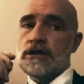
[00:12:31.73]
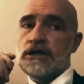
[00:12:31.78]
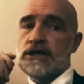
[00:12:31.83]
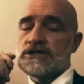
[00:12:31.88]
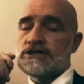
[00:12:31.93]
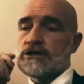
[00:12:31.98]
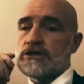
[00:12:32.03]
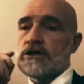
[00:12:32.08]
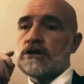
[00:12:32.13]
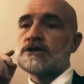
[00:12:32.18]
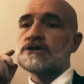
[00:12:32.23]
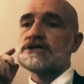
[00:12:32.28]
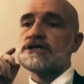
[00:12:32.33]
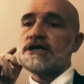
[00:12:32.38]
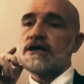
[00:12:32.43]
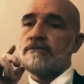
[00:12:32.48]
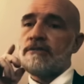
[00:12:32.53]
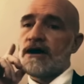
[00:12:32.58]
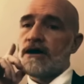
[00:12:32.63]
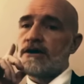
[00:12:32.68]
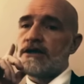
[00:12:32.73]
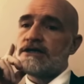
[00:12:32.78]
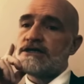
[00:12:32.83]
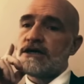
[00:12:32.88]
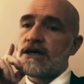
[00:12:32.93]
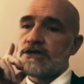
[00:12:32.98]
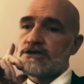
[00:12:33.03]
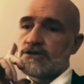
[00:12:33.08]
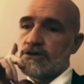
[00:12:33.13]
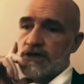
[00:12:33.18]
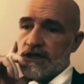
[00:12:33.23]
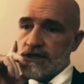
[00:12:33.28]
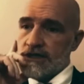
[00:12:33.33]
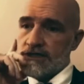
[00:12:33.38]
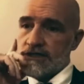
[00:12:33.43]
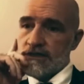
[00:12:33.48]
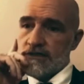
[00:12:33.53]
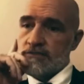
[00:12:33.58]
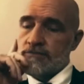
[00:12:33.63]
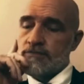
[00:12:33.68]
is largely about
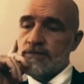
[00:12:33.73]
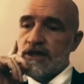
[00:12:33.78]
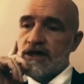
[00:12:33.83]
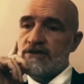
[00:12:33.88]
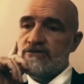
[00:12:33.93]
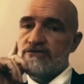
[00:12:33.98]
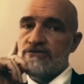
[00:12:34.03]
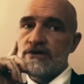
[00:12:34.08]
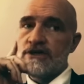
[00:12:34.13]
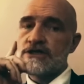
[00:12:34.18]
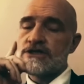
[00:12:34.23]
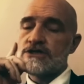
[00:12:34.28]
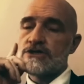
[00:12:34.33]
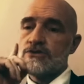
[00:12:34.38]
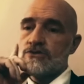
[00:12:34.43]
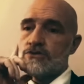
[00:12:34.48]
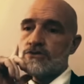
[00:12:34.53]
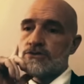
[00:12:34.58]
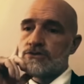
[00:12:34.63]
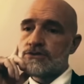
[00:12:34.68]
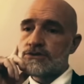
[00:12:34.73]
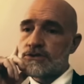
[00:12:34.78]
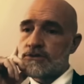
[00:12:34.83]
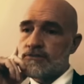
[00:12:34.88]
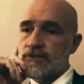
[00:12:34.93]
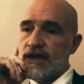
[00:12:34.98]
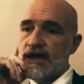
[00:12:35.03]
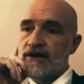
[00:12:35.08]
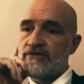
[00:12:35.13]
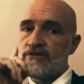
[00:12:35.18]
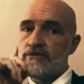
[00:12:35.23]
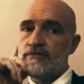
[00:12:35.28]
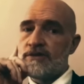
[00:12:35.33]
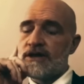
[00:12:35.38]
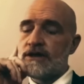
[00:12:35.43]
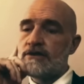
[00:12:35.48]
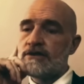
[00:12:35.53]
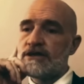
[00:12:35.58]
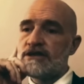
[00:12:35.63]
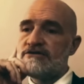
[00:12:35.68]
indoctrination, and French schools have
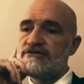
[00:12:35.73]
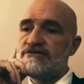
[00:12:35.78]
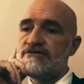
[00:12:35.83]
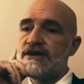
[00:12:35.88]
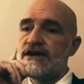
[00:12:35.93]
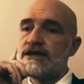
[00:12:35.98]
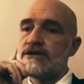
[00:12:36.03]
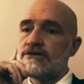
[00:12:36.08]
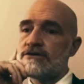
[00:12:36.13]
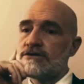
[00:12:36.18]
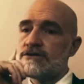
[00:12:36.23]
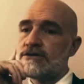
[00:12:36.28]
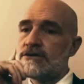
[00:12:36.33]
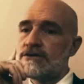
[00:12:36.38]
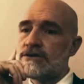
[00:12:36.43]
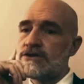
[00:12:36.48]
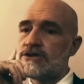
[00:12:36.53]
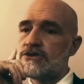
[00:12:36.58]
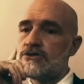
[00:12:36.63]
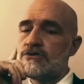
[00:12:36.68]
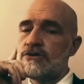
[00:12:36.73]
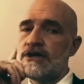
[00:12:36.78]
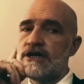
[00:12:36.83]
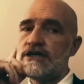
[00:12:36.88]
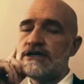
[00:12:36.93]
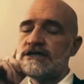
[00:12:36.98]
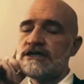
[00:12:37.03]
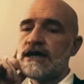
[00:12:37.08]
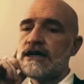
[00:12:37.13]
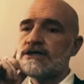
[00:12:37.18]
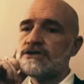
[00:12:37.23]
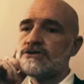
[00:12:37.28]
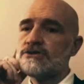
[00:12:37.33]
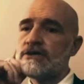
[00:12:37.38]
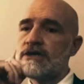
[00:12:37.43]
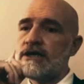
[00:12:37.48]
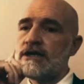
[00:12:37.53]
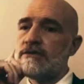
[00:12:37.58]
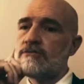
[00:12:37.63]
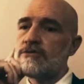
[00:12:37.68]
apparently failed to
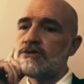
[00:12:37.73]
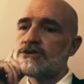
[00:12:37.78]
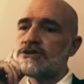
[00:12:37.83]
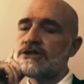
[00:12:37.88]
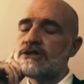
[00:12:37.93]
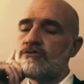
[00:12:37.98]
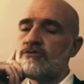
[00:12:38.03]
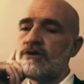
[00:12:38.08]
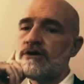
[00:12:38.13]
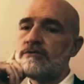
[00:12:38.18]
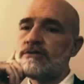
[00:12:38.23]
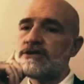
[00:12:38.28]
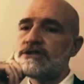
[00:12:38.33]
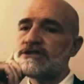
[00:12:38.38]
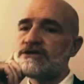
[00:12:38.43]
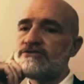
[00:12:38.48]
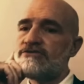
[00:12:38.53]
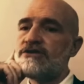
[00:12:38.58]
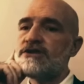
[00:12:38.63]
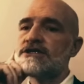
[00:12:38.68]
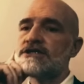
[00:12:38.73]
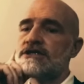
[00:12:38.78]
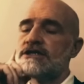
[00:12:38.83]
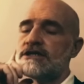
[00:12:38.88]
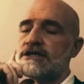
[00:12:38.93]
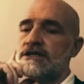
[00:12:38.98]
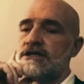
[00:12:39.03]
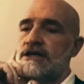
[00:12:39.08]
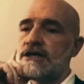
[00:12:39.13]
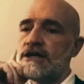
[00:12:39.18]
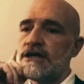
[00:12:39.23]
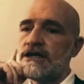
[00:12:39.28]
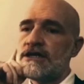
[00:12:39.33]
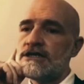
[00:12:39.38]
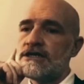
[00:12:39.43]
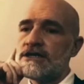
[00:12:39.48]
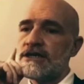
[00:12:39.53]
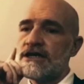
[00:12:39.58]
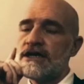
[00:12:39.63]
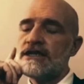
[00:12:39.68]
indoctrinate Muslim women sufficiently
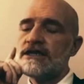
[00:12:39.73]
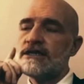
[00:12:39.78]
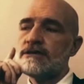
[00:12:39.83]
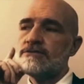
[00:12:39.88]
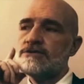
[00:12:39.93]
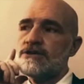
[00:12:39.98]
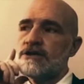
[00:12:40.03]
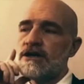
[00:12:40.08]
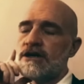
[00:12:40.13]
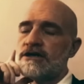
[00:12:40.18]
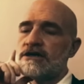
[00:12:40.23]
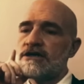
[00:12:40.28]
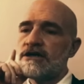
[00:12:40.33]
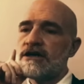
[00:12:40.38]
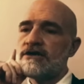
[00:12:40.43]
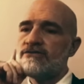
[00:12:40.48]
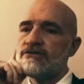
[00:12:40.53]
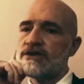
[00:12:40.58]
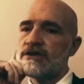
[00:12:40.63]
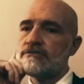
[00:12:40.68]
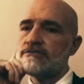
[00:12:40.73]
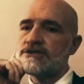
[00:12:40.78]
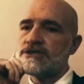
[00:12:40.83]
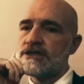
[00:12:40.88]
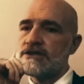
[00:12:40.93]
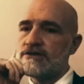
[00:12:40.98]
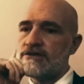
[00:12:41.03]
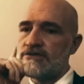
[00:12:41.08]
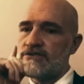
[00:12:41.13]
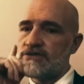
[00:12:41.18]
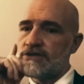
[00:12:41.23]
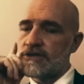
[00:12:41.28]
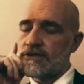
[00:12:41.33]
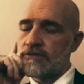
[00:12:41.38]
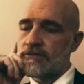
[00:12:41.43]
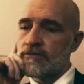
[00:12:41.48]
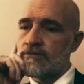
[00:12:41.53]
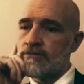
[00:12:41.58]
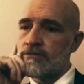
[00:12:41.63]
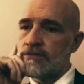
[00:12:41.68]
to get them to uncover themselves.
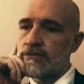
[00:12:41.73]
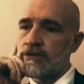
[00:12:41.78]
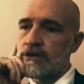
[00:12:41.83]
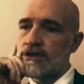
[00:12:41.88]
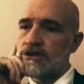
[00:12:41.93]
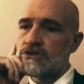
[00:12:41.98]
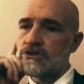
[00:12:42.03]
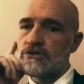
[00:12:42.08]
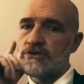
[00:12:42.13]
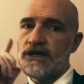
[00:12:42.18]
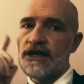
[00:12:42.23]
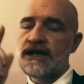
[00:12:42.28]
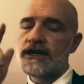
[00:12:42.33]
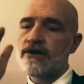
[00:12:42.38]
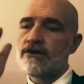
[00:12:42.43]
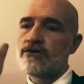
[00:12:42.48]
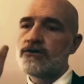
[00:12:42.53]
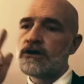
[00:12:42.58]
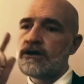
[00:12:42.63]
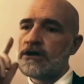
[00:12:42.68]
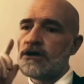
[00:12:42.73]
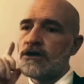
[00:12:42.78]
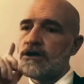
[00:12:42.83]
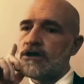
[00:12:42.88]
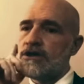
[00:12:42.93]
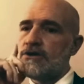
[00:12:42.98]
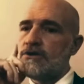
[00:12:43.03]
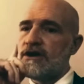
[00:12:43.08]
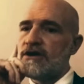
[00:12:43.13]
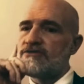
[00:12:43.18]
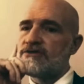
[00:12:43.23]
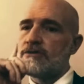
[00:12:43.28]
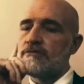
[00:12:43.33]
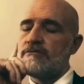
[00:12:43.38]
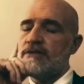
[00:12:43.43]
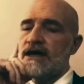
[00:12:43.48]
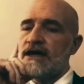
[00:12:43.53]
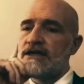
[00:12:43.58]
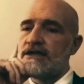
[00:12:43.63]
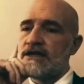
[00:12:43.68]
So now you have to
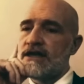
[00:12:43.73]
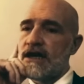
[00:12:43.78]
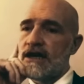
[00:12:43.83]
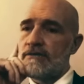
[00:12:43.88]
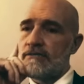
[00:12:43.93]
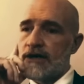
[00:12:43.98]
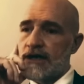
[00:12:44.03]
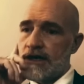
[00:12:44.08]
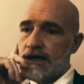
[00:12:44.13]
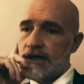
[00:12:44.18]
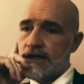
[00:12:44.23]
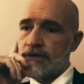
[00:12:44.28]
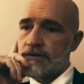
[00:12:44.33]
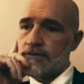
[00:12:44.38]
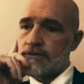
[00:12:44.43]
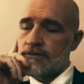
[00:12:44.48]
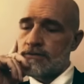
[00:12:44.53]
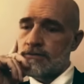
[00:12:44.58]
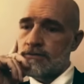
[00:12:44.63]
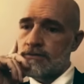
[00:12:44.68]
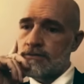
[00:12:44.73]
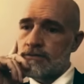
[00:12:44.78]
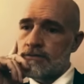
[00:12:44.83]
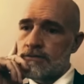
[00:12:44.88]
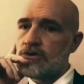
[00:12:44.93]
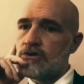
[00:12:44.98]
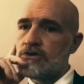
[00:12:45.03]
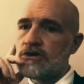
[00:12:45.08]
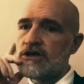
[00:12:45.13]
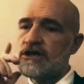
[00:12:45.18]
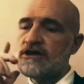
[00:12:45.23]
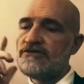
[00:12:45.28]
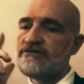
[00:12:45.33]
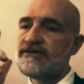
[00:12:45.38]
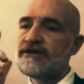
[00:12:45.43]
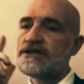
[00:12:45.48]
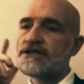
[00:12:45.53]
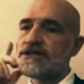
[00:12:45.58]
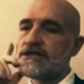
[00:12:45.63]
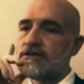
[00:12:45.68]
ban the abaya. You couldn't
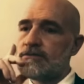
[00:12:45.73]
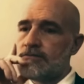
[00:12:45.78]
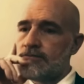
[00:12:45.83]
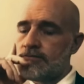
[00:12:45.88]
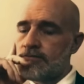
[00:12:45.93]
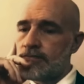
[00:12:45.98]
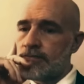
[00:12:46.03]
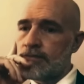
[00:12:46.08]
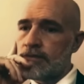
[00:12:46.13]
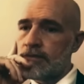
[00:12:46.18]
convince them